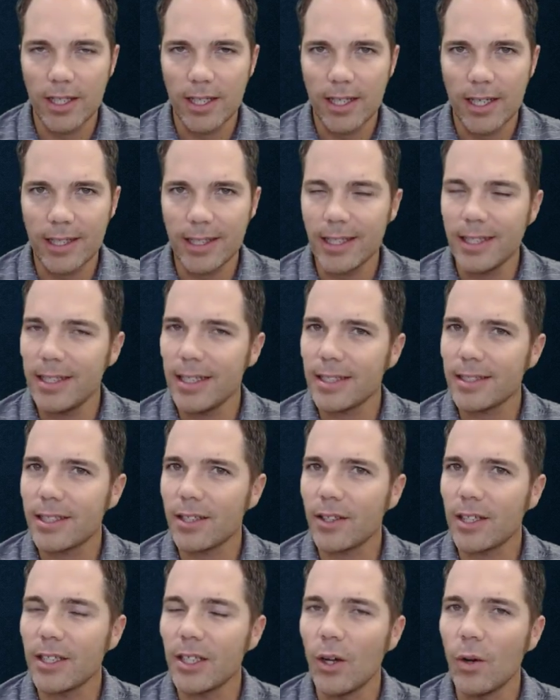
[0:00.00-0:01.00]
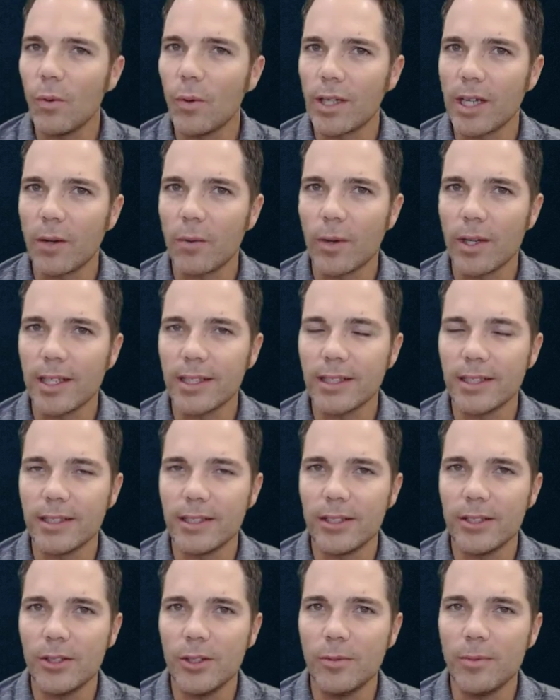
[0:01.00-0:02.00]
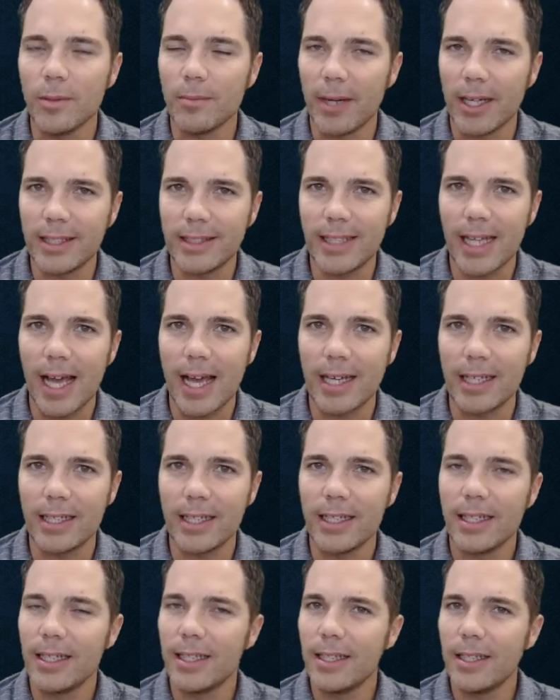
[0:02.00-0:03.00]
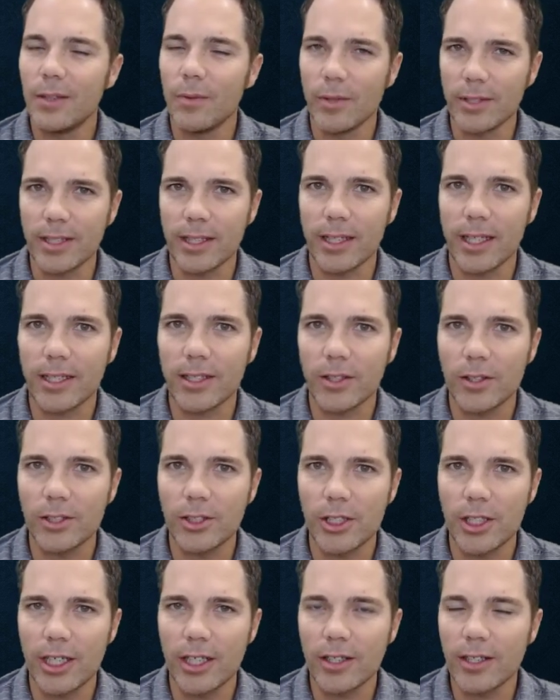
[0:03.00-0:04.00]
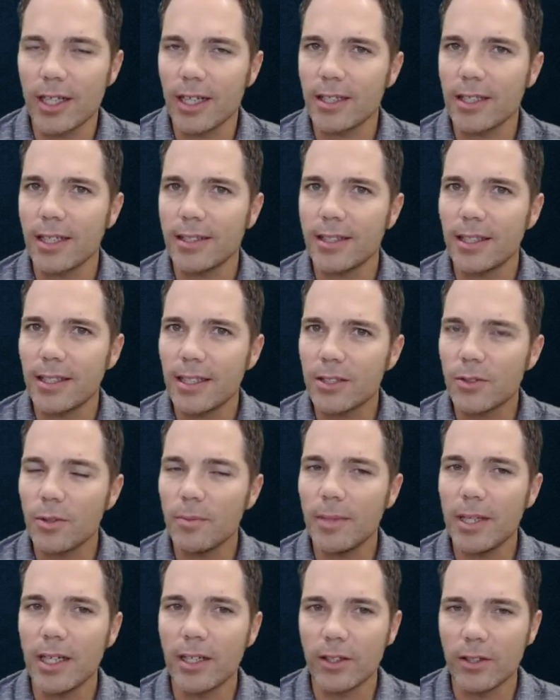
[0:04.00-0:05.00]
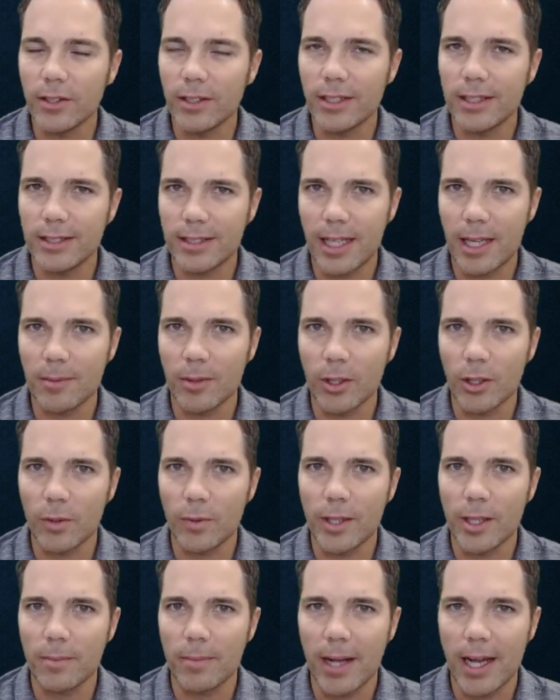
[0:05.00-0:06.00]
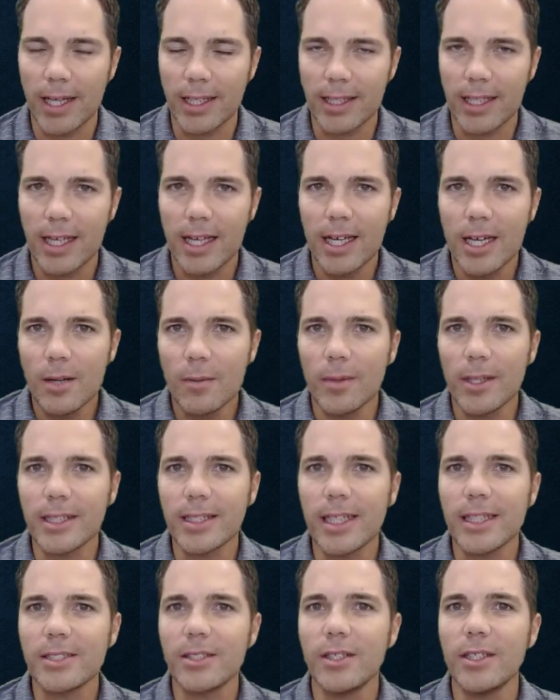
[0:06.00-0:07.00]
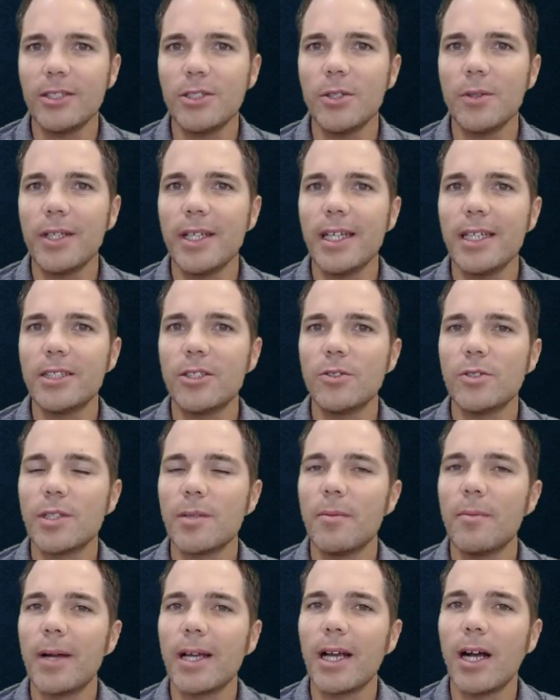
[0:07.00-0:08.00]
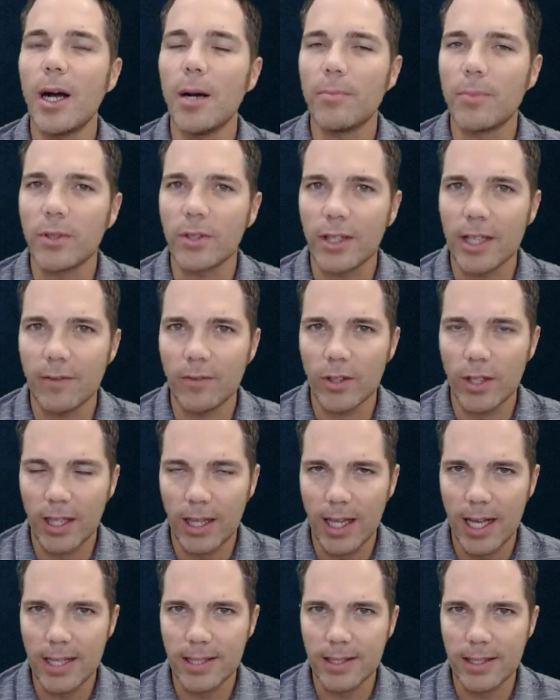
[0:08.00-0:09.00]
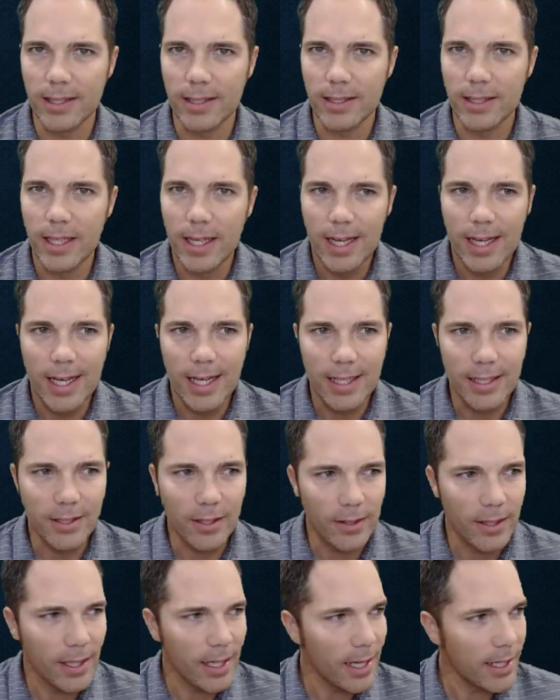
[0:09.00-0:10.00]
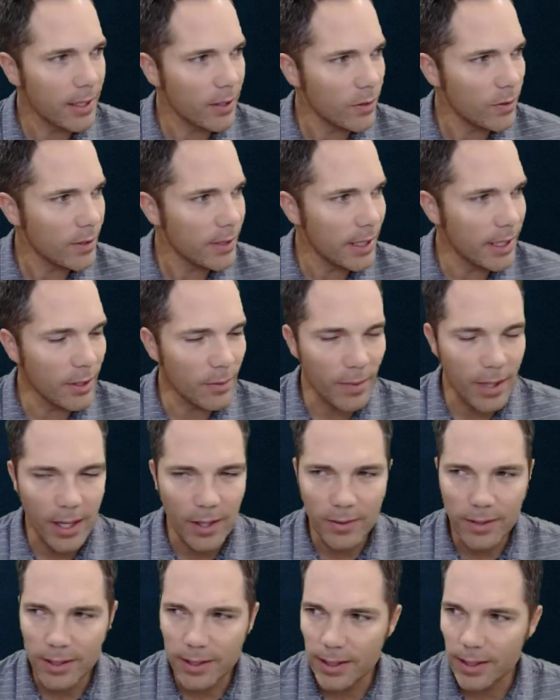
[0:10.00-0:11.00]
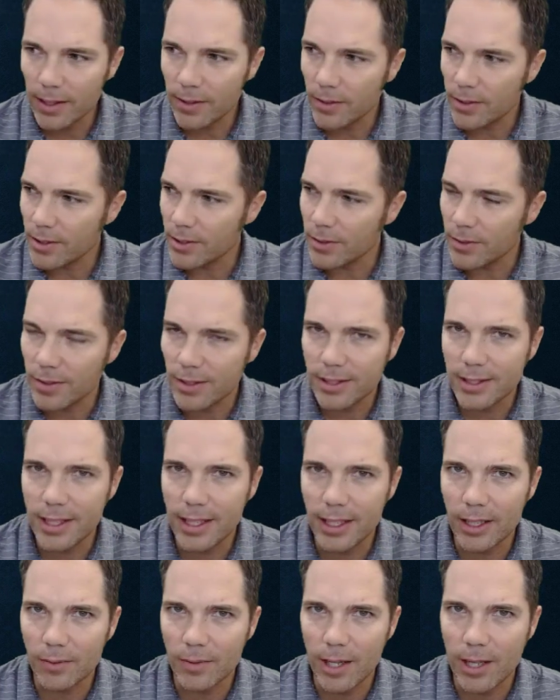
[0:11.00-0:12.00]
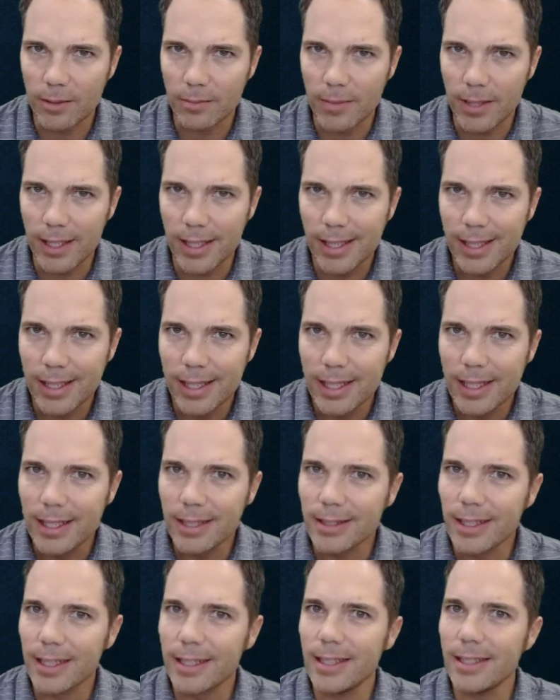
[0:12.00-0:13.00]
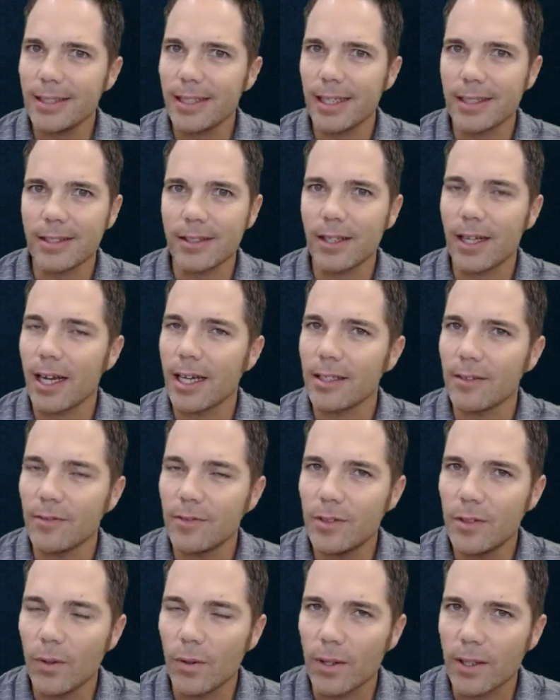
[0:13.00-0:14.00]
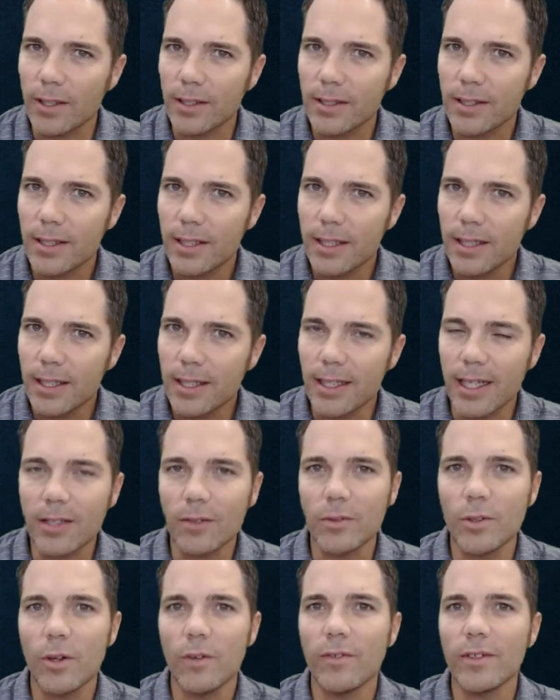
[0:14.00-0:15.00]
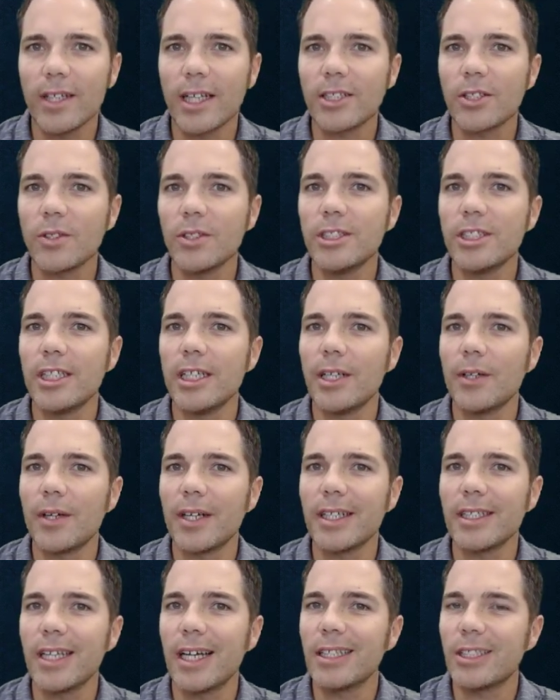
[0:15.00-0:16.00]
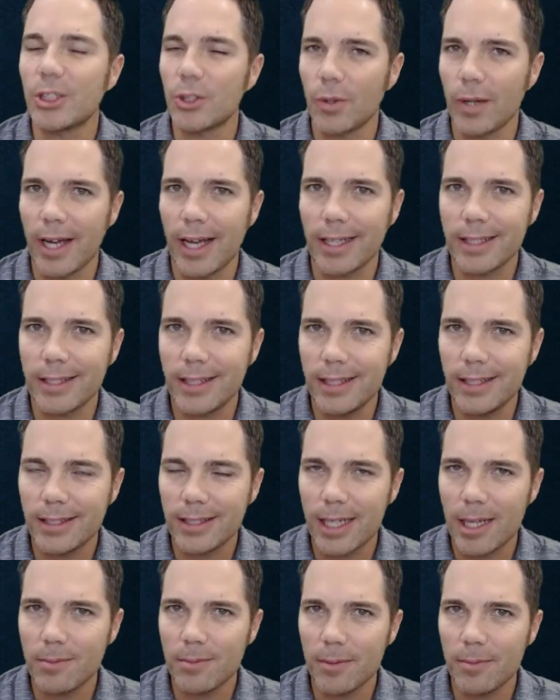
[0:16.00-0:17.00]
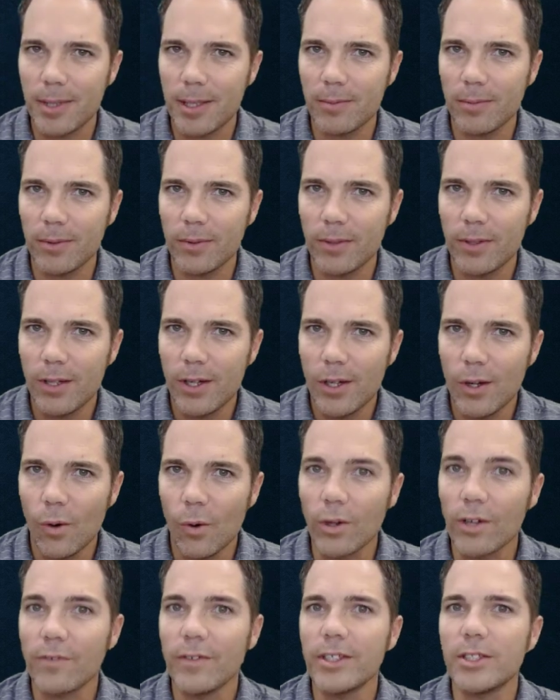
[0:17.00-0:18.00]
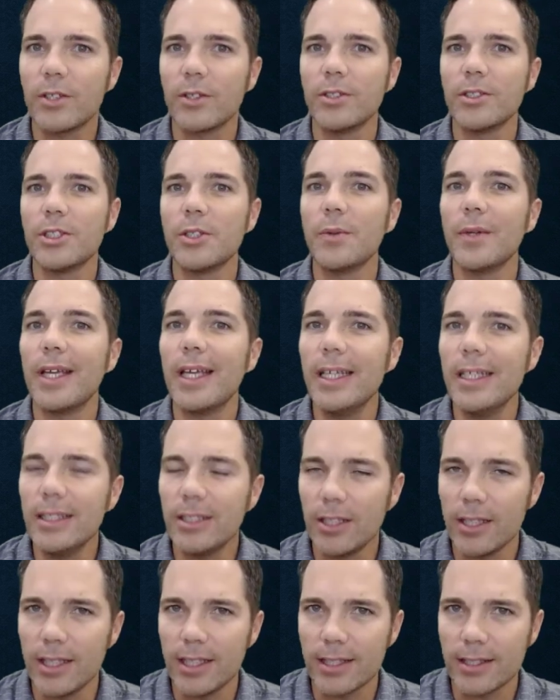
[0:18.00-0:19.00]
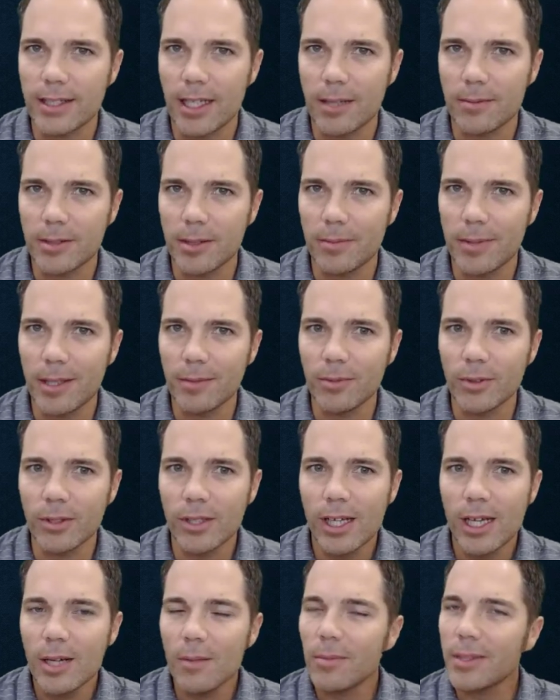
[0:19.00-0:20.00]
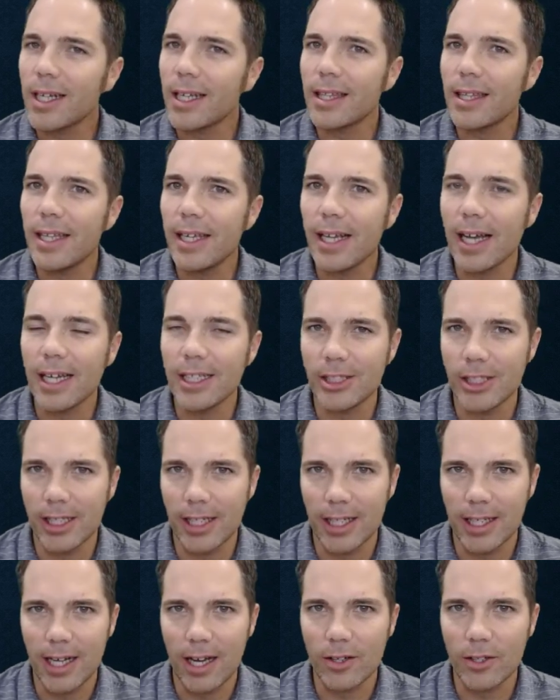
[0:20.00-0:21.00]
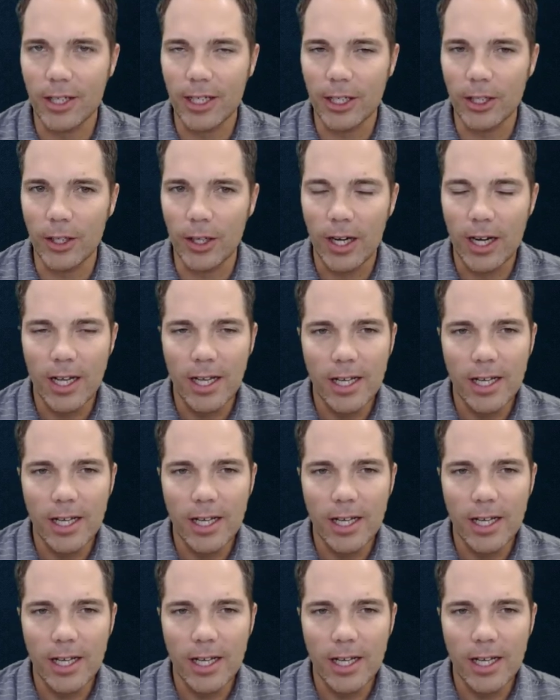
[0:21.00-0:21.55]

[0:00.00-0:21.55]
I didn't necessarily know what I wanted to do, but my dad was an electrical engineer, and I thought that this would be a good, stable career path. But as I started to get into some of my upper level classes, I started kind of looking around at the other students sitting around me. It's like, these guys are kind of dorks. And I don't know if electrical engineering attracts these types of people or if it turns you into these types of people, but I think I should get out of here.